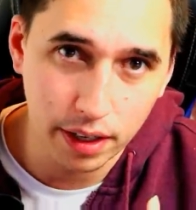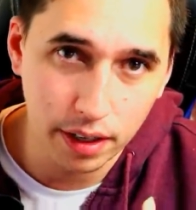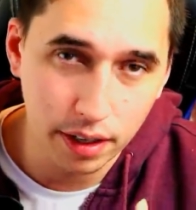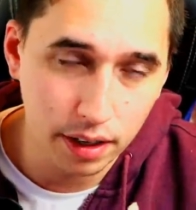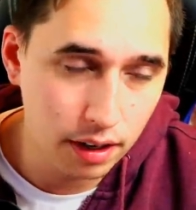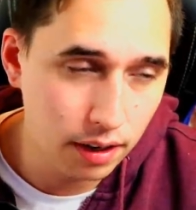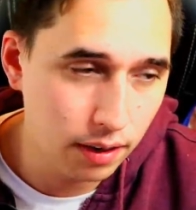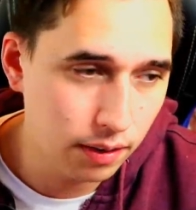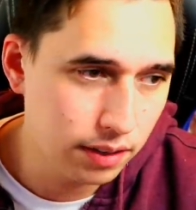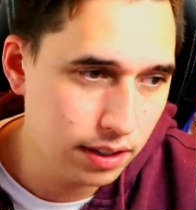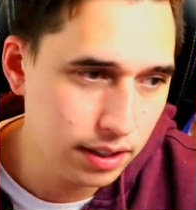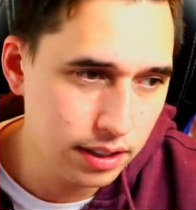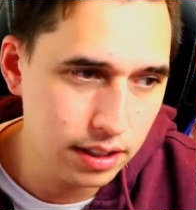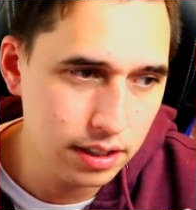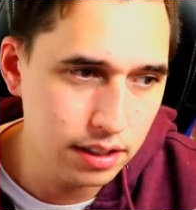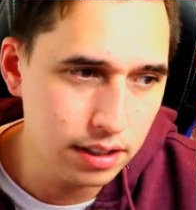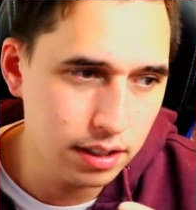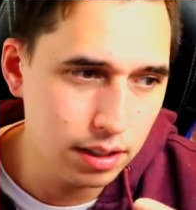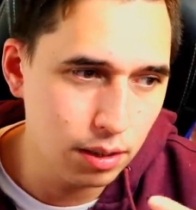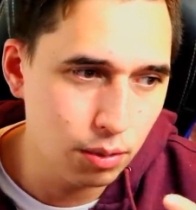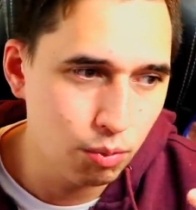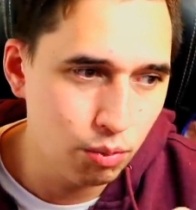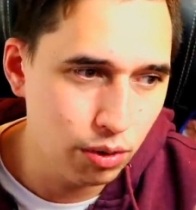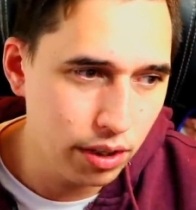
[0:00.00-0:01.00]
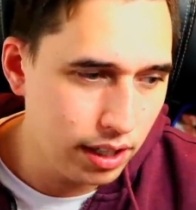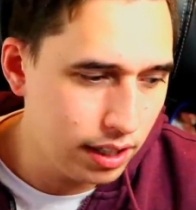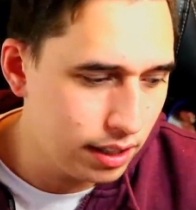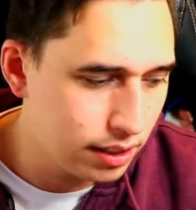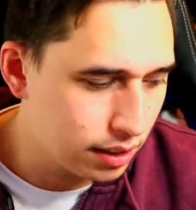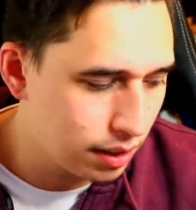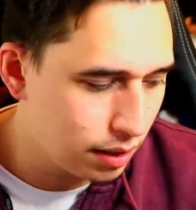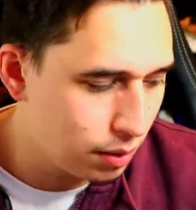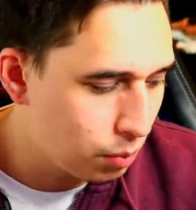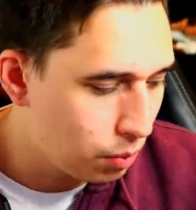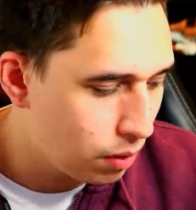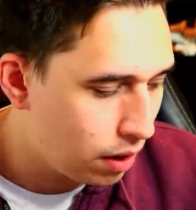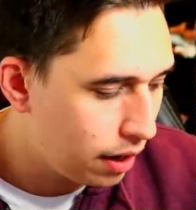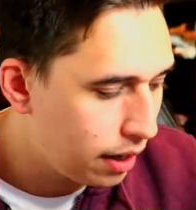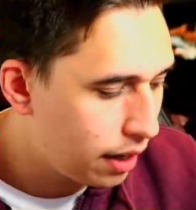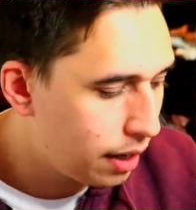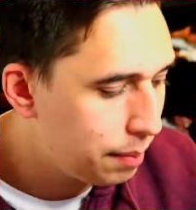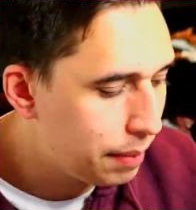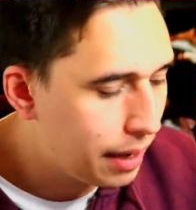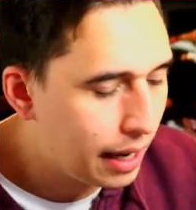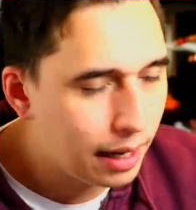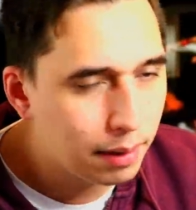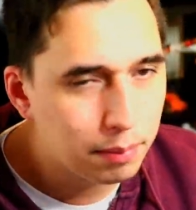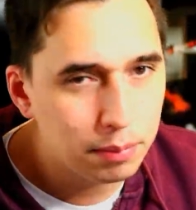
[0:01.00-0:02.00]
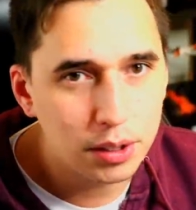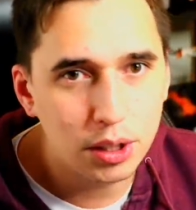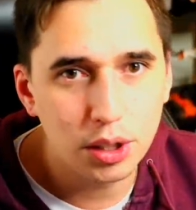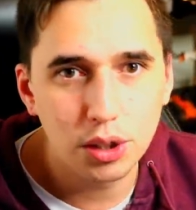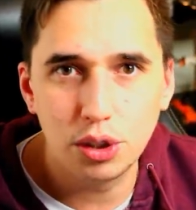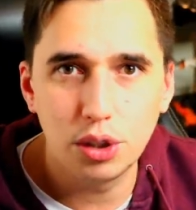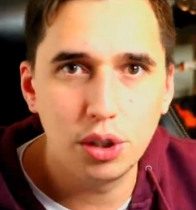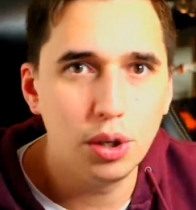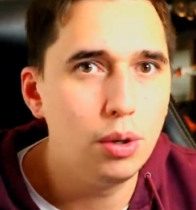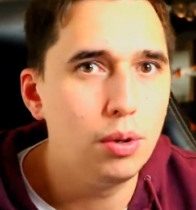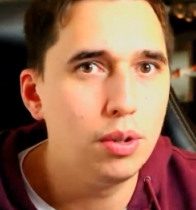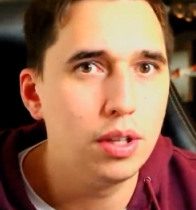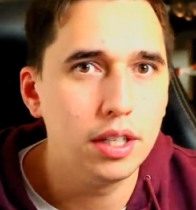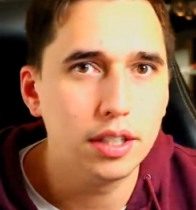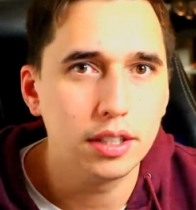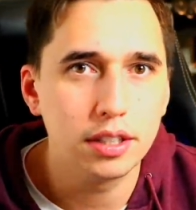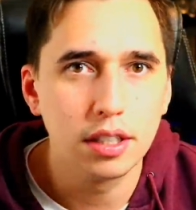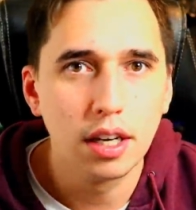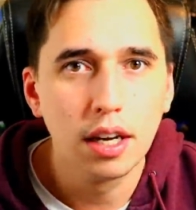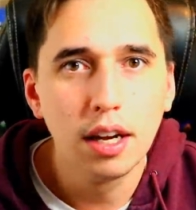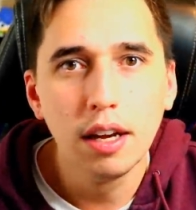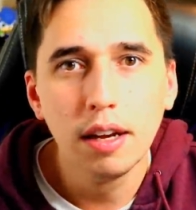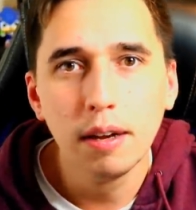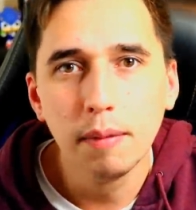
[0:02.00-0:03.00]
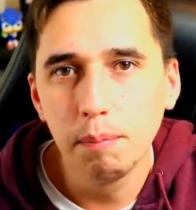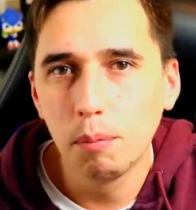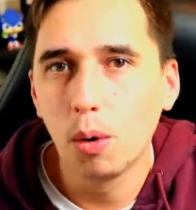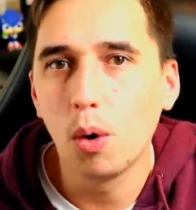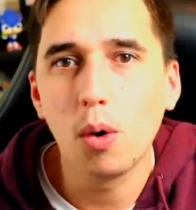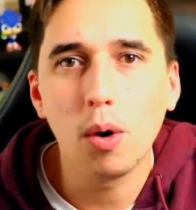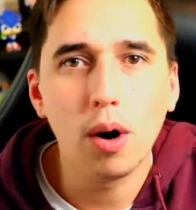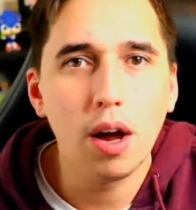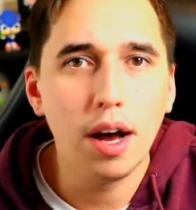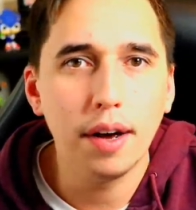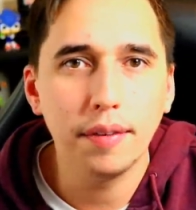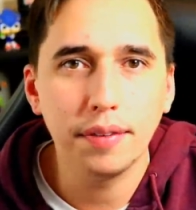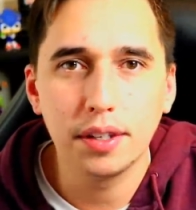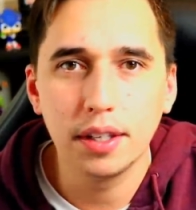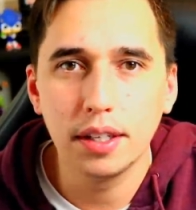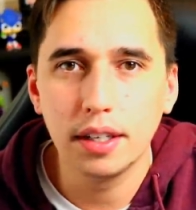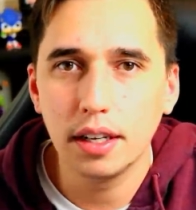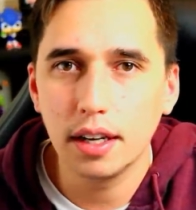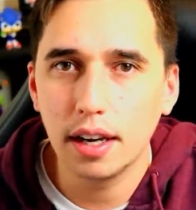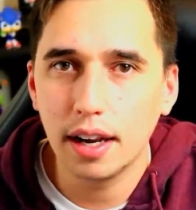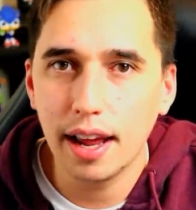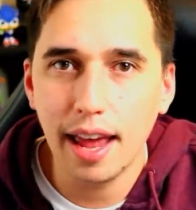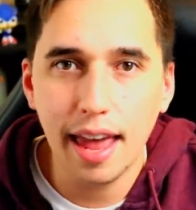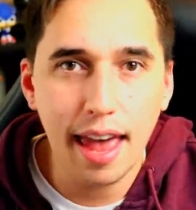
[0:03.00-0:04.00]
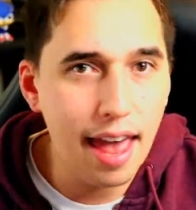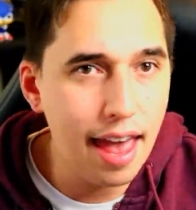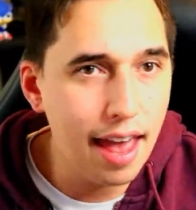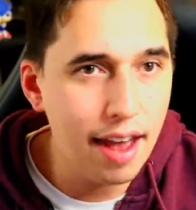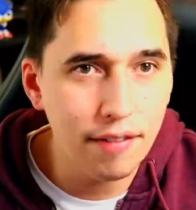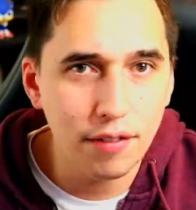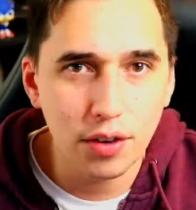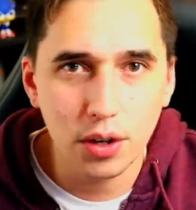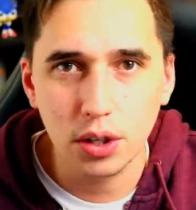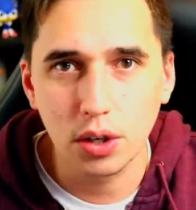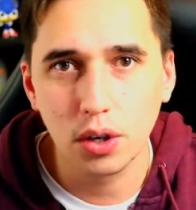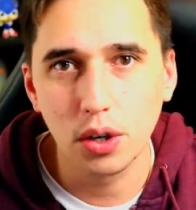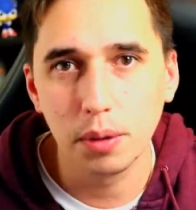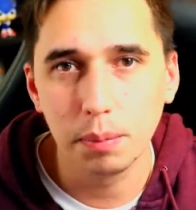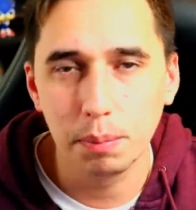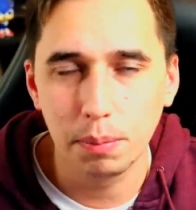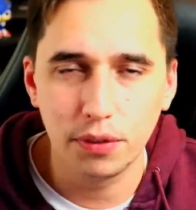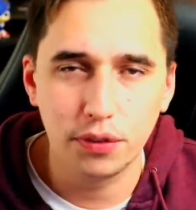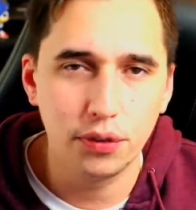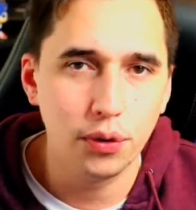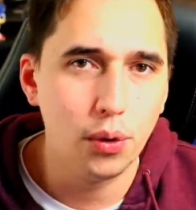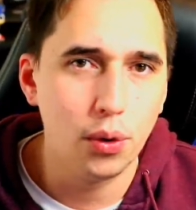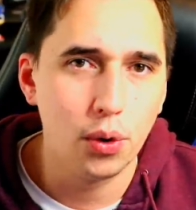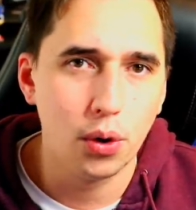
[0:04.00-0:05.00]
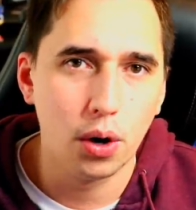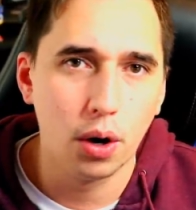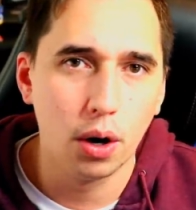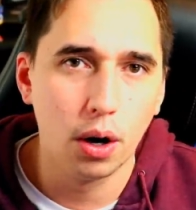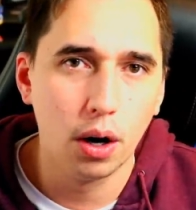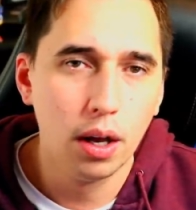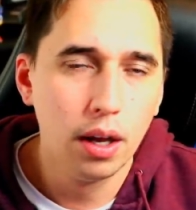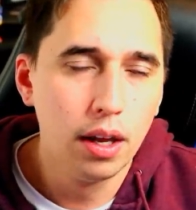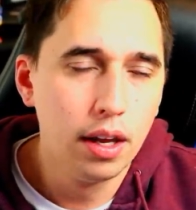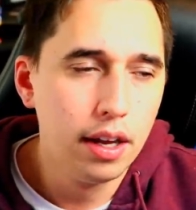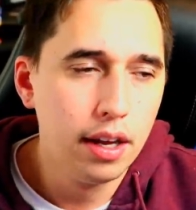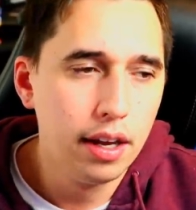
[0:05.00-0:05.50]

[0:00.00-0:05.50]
You know, this is the reason why I'm able to do this more often than I ever could before.